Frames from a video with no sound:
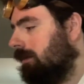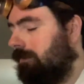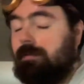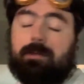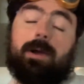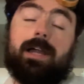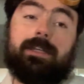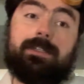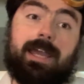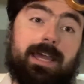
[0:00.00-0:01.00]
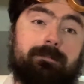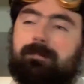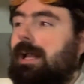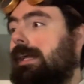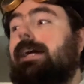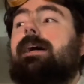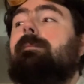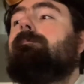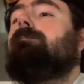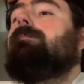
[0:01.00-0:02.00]
It was the bodies, and I got
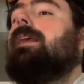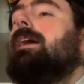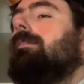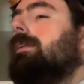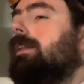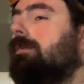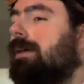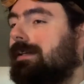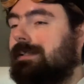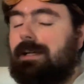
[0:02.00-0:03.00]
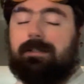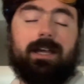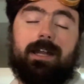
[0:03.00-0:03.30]
up, and as we walked up,